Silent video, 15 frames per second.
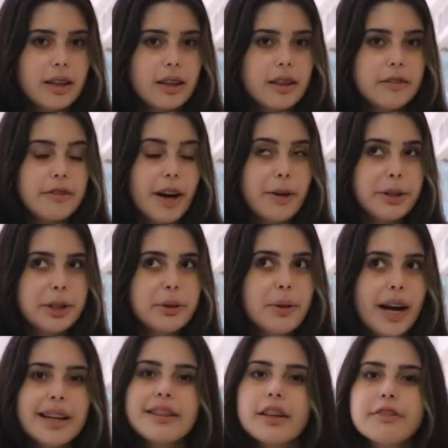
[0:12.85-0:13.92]
If I were you,
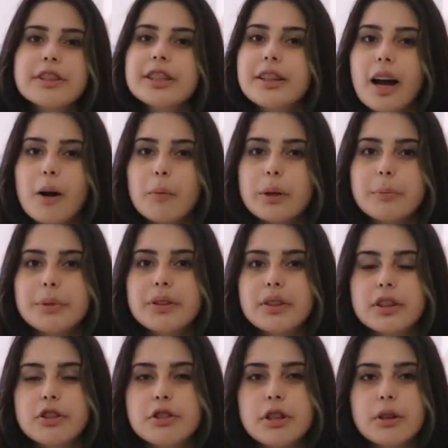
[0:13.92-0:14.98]
I'd definitely not want to miss
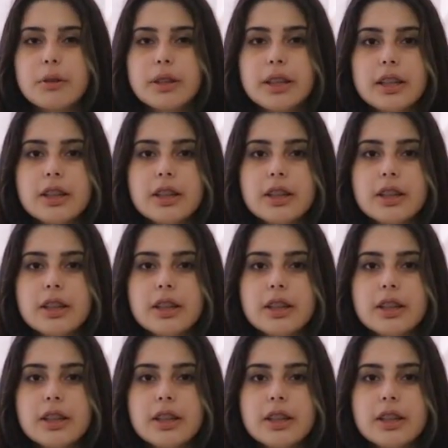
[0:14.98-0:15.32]
this show.